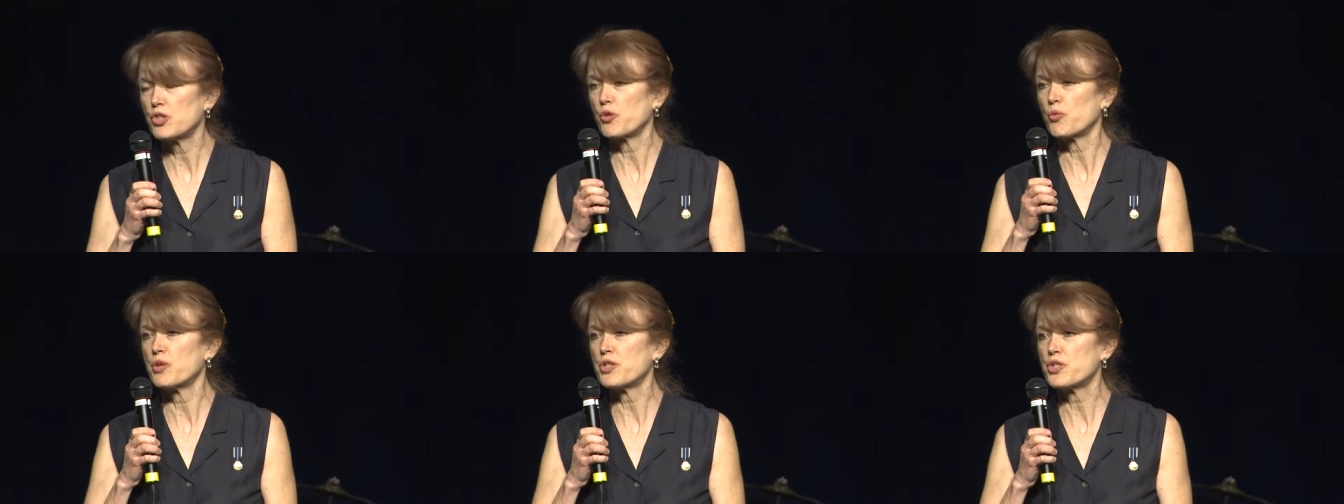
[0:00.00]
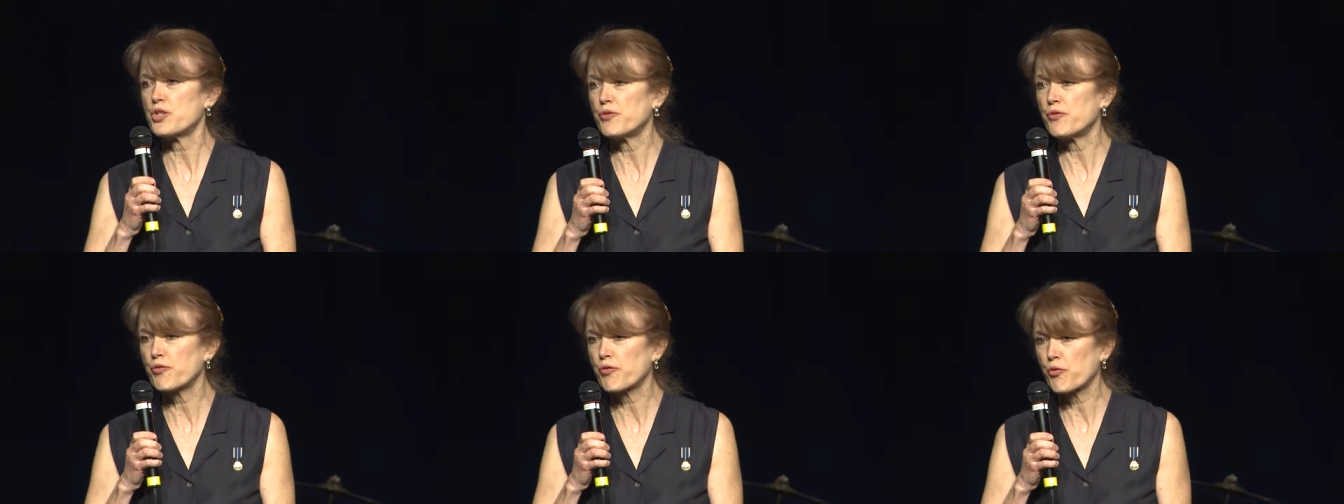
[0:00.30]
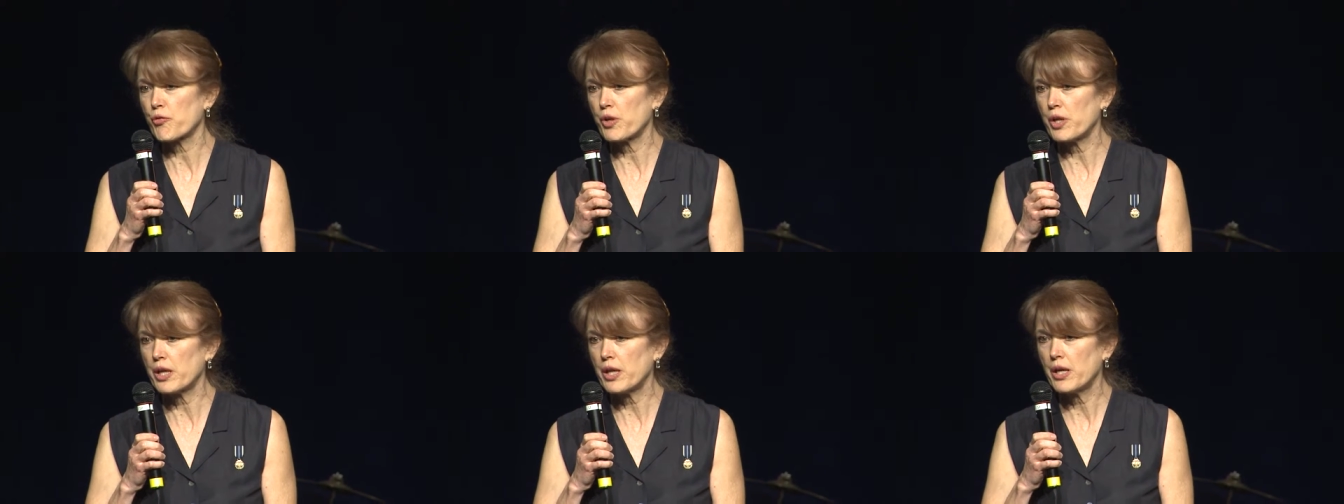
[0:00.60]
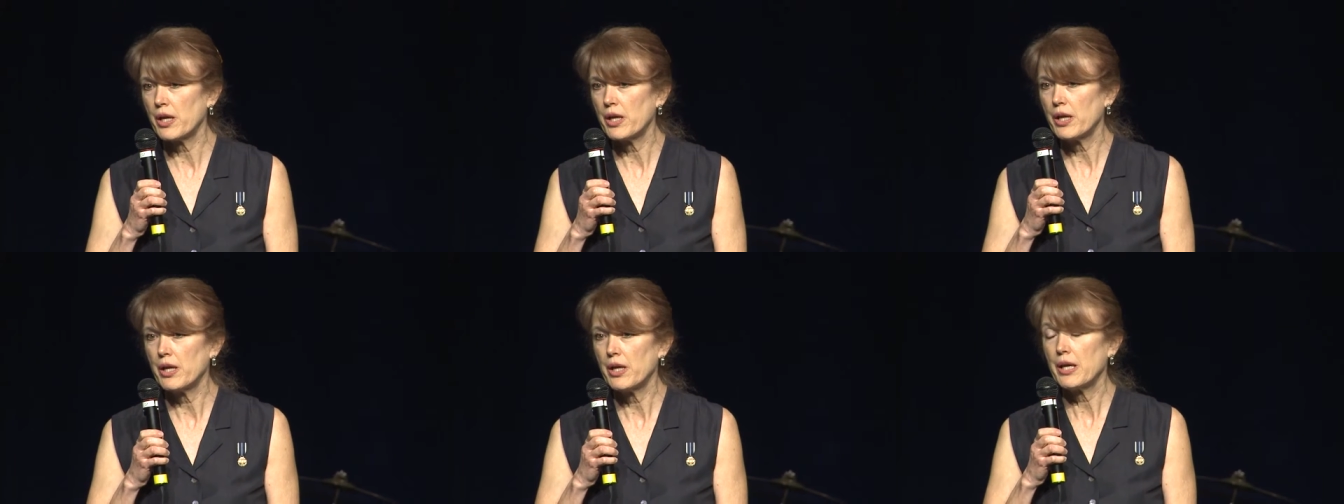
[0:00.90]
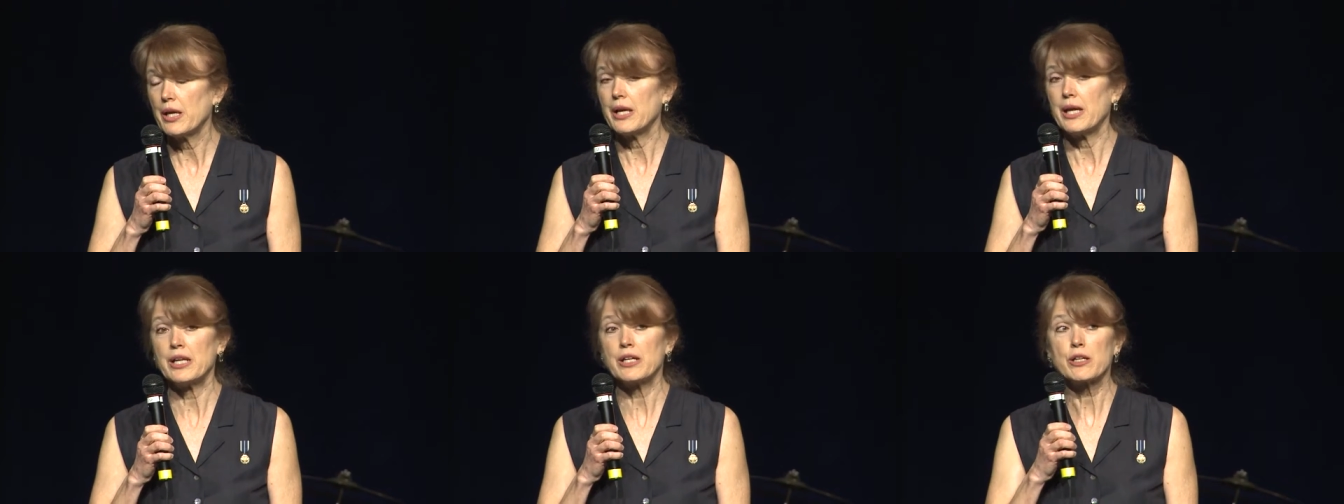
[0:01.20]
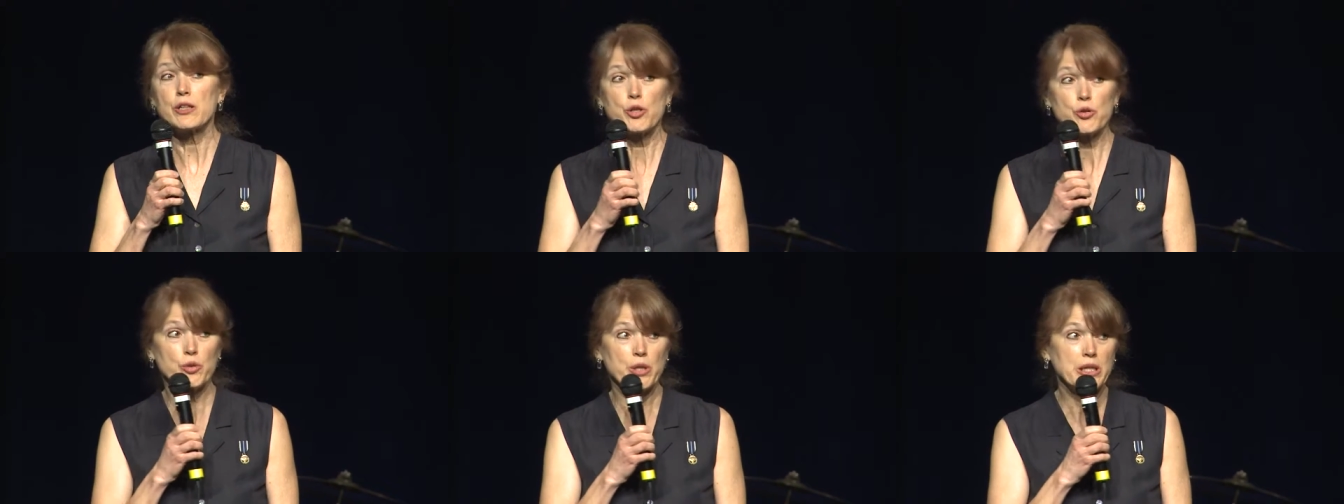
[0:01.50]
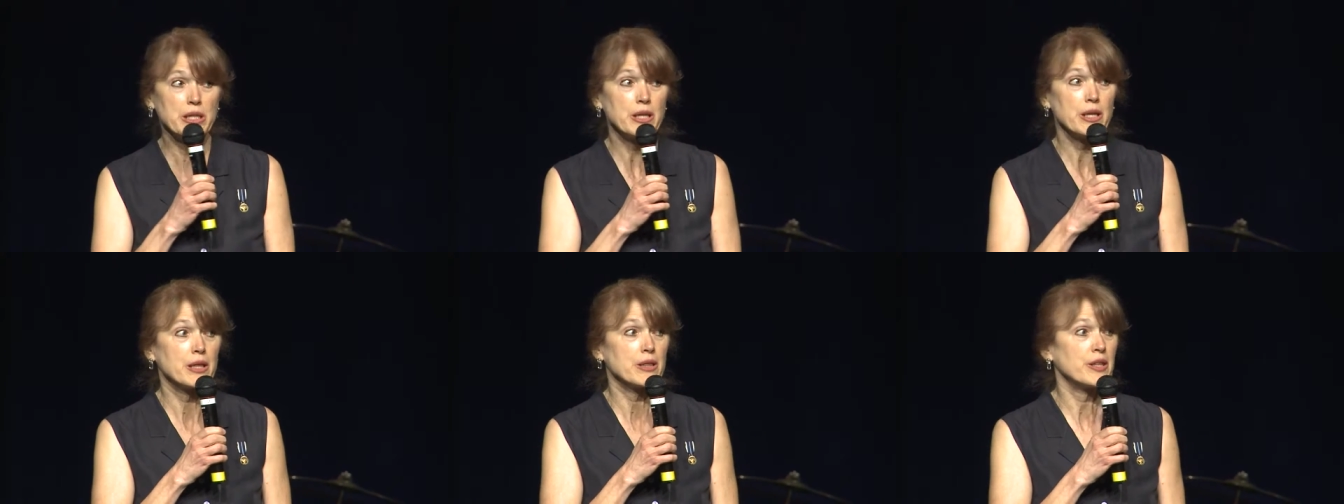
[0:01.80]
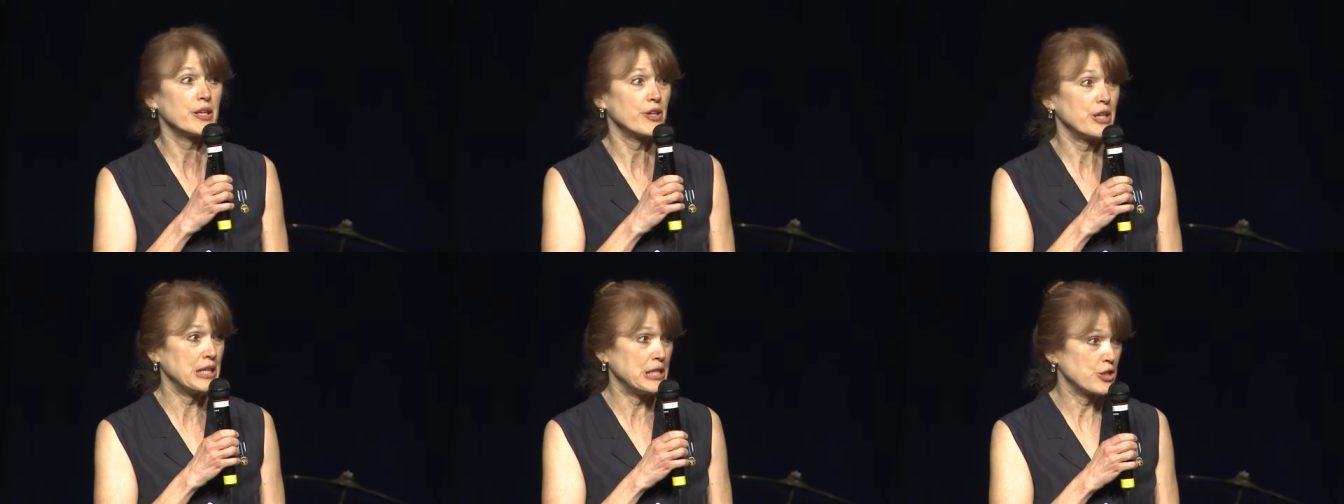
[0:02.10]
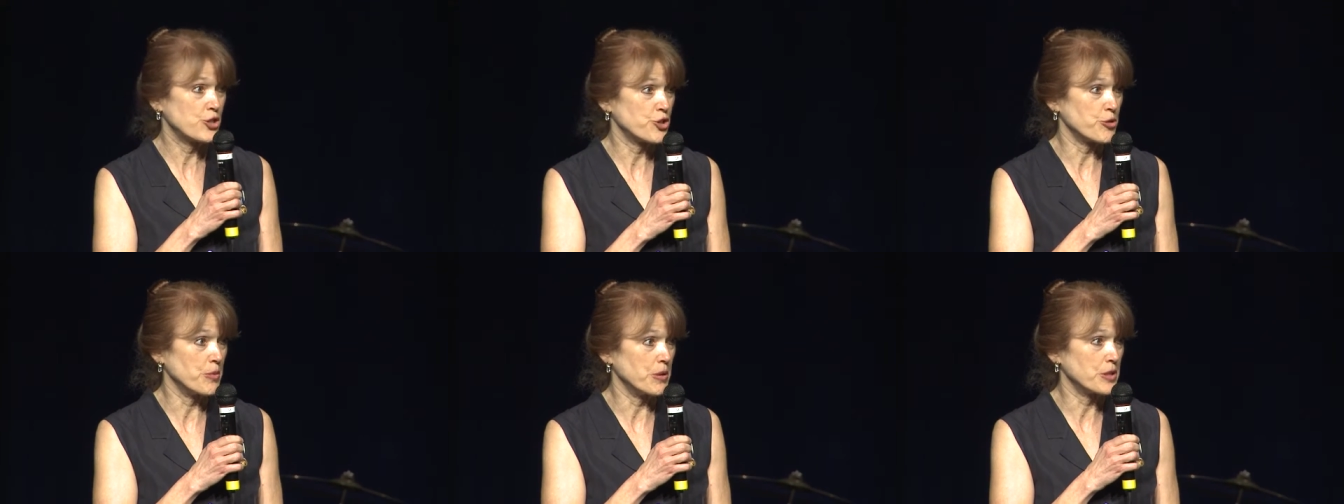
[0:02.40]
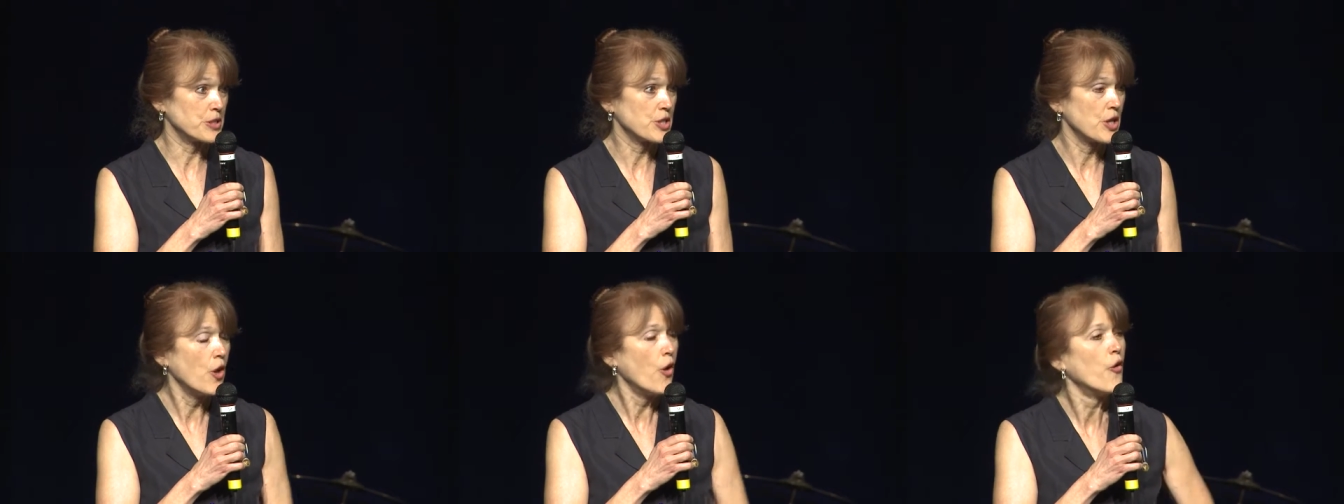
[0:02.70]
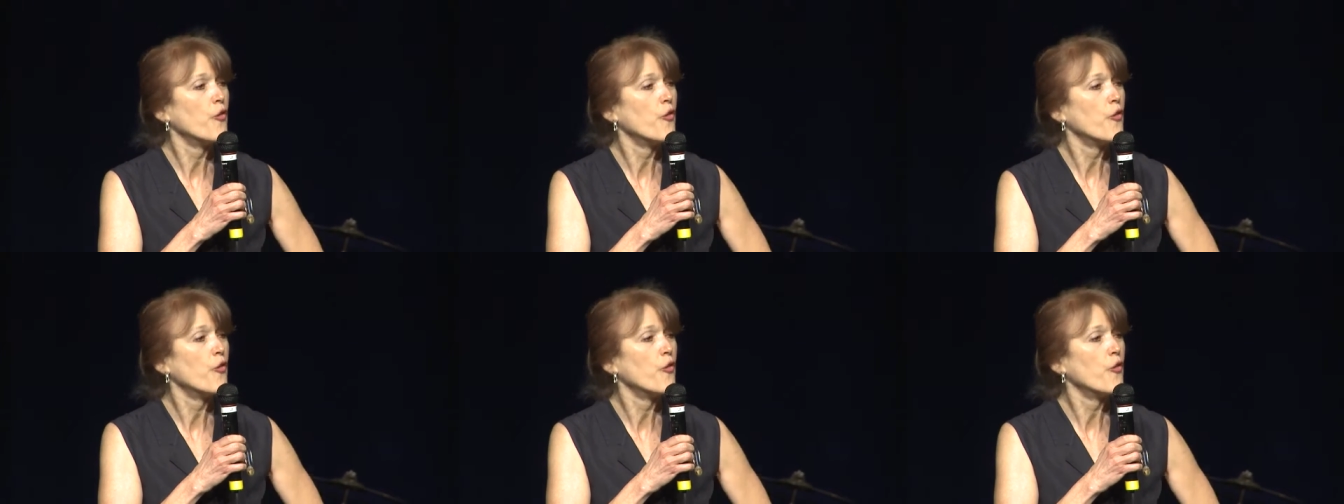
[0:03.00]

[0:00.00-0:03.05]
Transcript: tuition-free, including their instruments,